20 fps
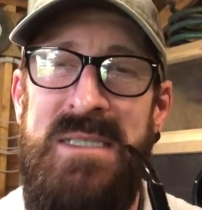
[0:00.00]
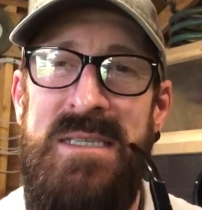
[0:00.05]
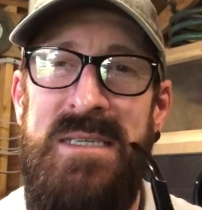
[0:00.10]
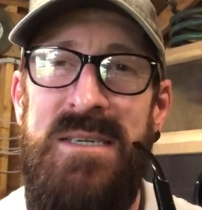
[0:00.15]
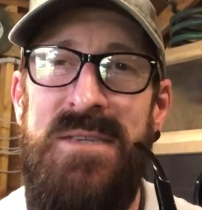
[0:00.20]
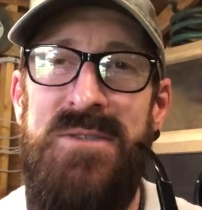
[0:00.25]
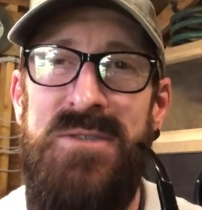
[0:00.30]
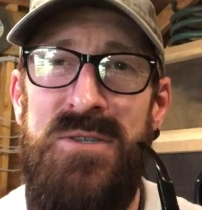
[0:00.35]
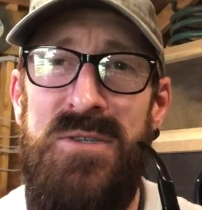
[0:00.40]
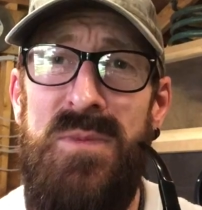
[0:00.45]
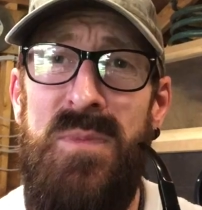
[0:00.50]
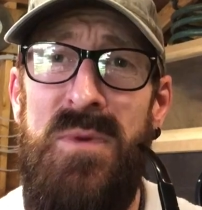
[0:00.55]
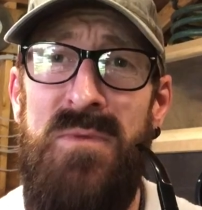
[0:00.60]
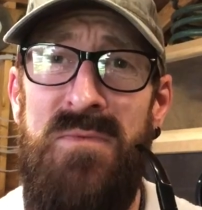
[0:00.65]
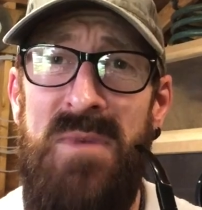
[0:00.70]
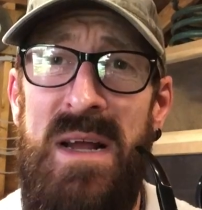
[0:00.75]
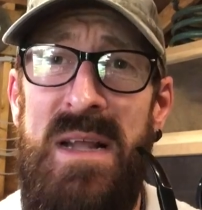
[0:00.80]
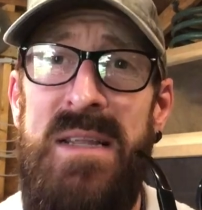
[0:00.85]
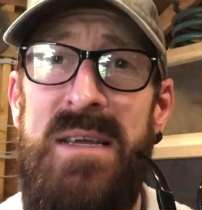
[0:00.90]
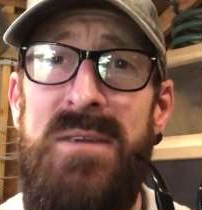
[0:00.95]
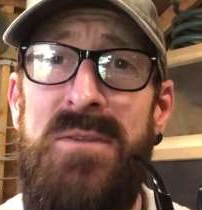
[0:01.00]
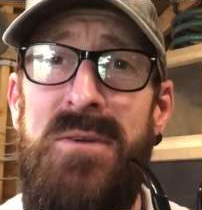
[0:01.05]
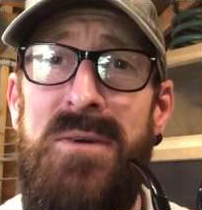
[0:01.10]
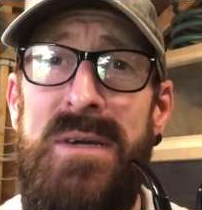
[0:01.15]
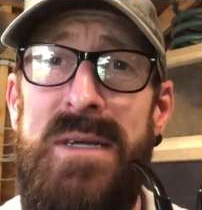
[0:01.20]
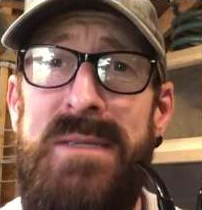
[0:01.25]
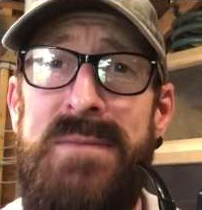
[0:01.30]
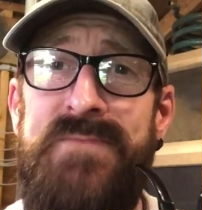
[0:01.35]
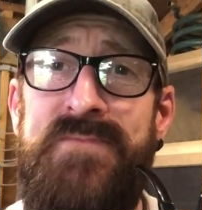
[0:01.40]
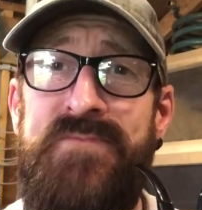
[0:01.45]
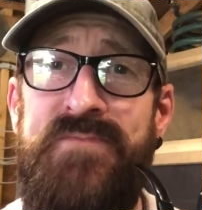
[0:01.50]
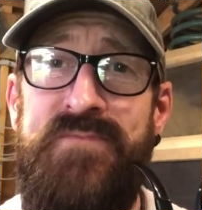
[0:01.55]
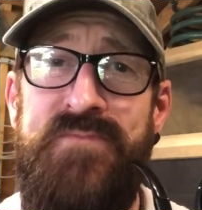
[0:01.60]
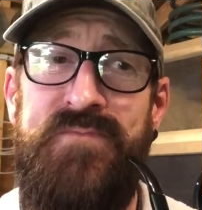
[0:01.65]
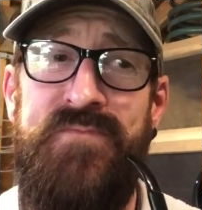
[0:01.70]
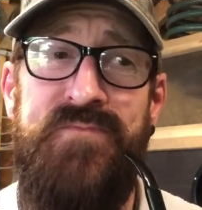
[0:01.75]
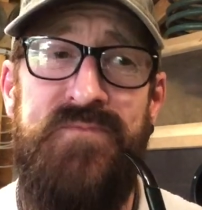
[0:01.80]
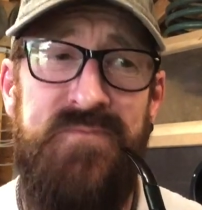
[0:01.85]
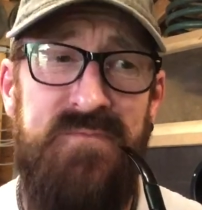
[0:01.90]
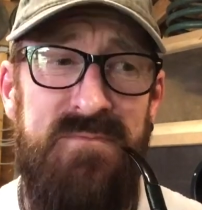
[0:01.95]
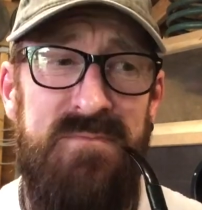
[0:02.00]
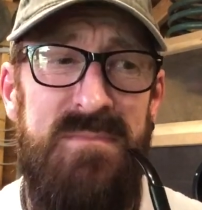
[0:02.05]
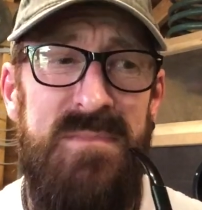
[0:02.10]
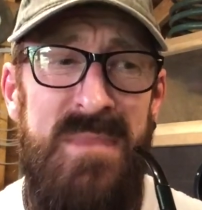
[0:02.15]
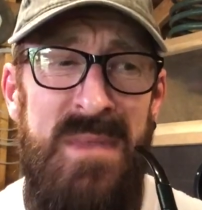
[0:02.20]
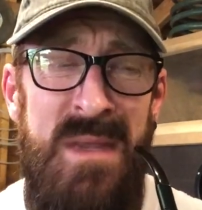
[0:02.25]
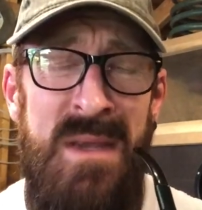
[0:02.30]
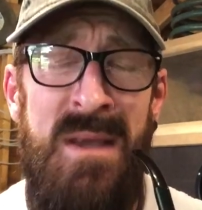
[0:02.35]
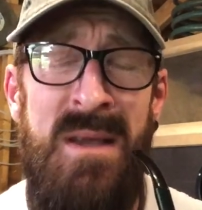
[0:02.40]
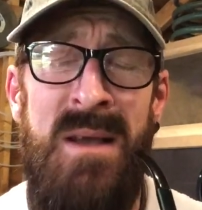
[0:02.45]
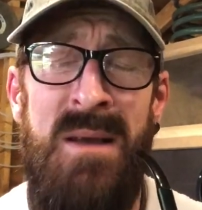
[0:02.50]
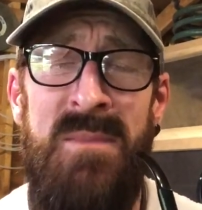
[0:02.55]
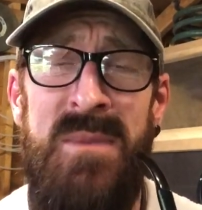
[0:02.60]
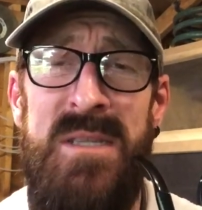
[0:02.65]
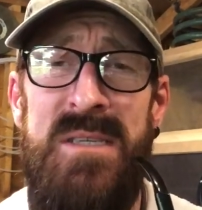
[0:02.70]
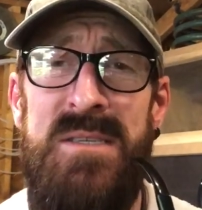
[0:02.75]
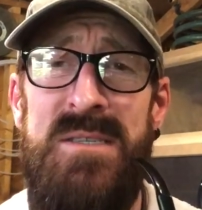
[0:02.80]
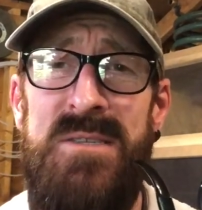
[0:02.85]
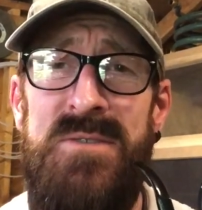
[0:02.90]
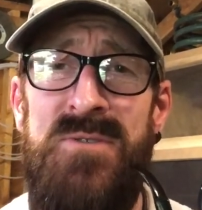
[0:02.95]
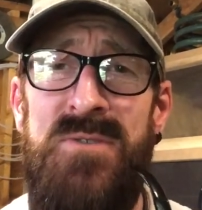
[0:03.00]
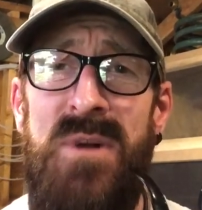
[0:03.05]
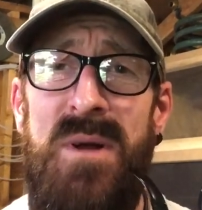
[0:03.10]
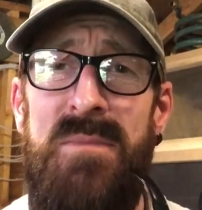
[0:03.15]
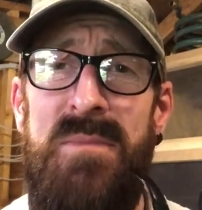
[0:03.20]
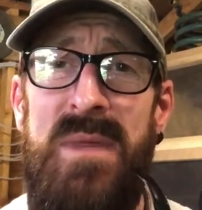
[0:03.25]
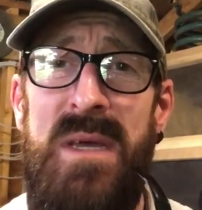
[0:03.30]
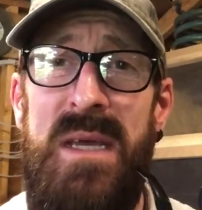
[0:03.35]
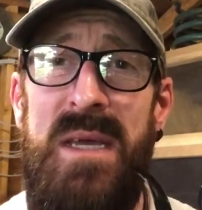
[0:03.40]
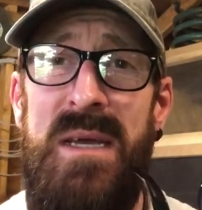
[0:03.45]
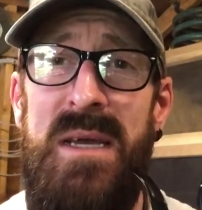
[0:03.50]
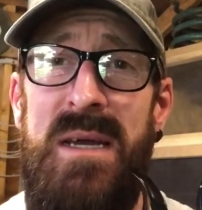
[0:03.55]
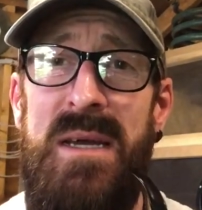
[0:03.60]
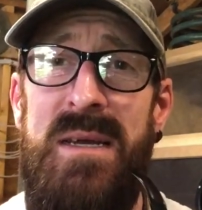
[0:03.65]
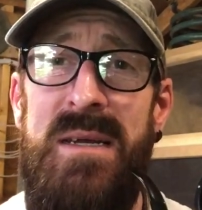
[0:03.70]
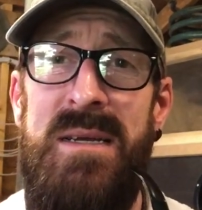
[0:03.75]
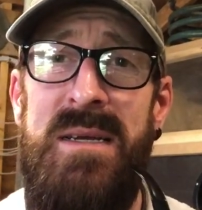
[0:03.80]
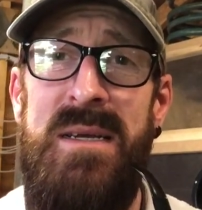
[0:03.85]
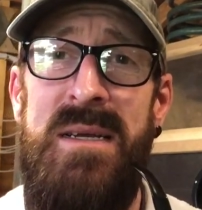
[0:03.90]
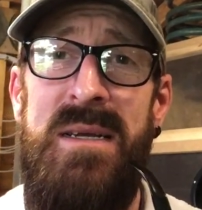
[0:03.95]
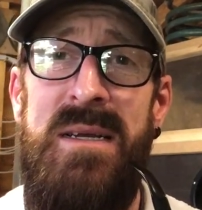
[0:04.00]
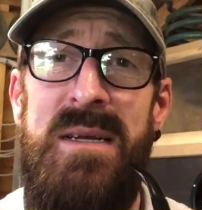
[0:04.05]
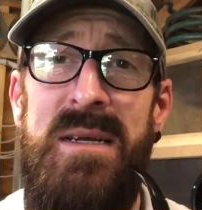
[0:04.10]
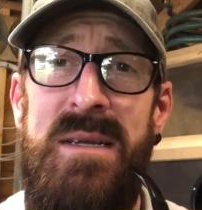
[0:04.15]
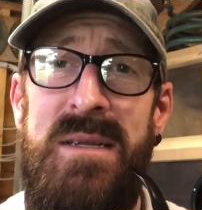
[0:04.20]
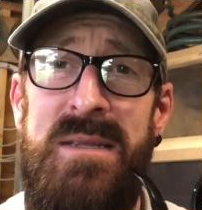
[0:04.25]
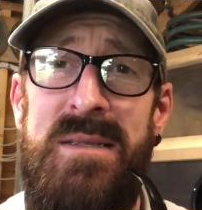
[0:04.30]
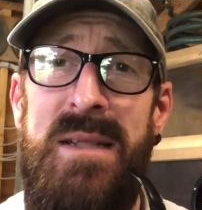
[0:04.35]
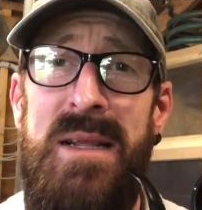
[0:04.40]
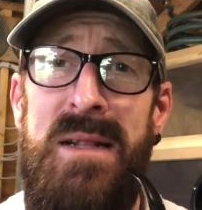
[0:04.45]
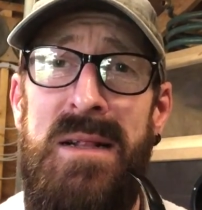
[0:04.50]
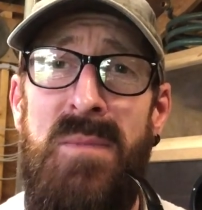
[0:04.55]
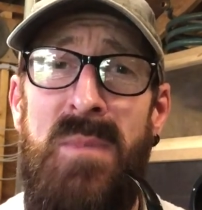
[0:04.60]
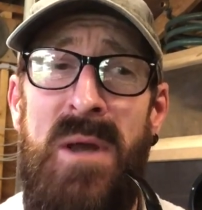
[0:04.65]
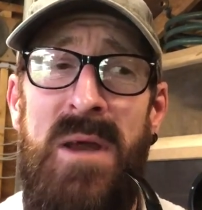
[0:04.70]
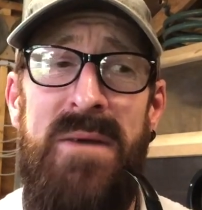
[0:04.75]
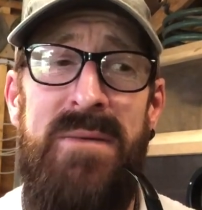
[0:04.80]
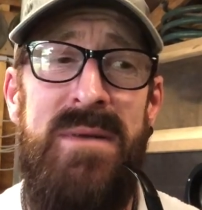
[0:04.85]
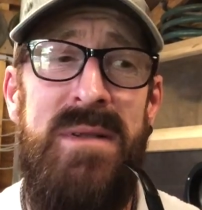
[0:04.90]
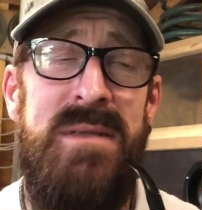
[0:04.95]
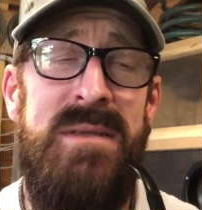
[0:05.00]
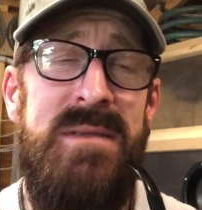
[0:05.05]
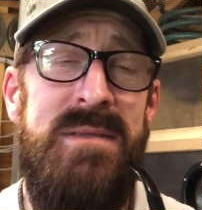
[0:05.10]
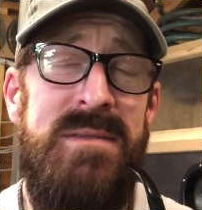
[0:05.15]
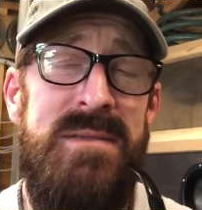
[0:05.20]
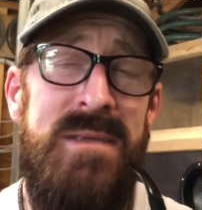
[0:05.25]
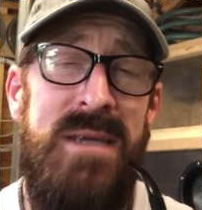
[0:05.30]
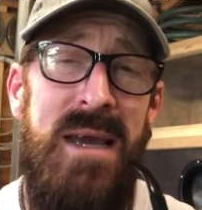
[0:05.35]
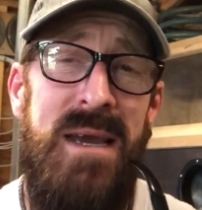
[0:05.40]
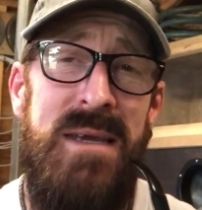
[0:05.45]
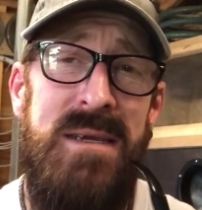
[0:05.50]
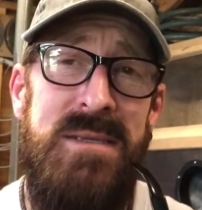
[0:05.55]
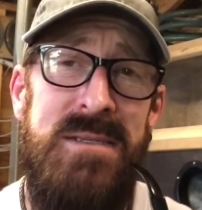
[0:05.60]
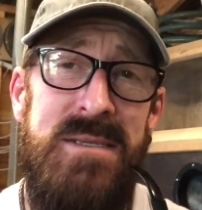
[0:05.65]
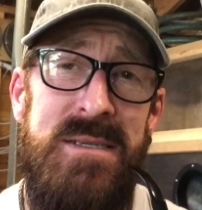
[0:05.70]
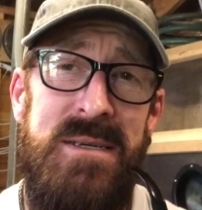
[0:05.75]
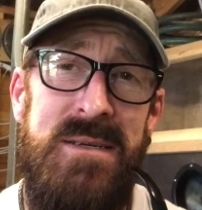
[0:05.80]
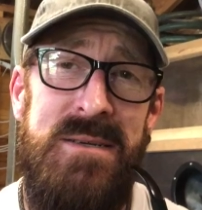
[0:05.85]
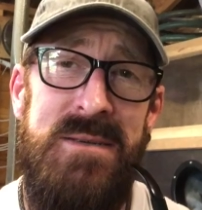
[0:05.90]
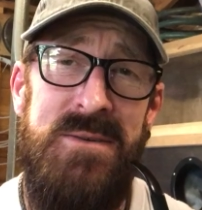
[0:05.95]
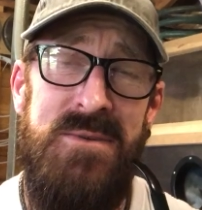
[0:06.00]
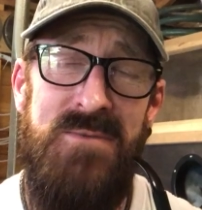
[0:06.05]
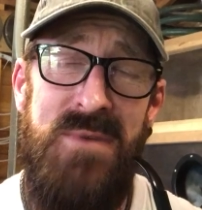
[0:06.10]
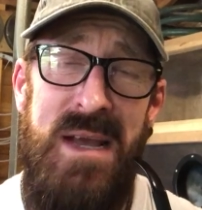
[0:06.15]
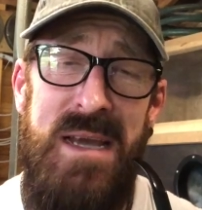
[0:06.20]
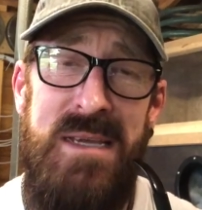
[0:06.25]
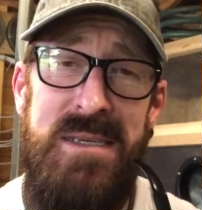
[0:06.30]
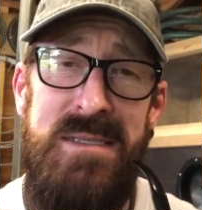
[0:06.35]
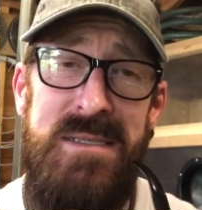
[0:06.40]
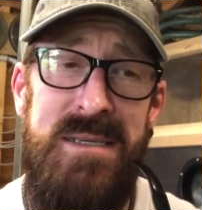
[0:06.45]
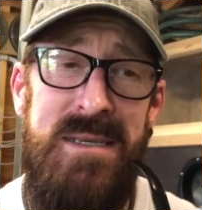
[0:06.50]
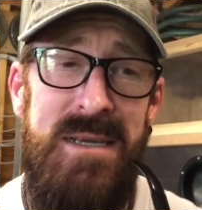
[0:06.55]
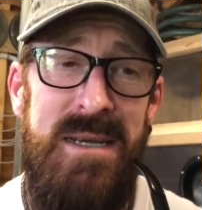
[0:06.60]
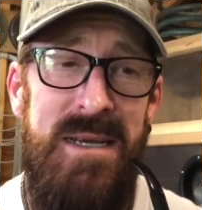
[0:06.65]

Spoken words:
And just to be really annoying, I managed to drop the needle bearing cage or race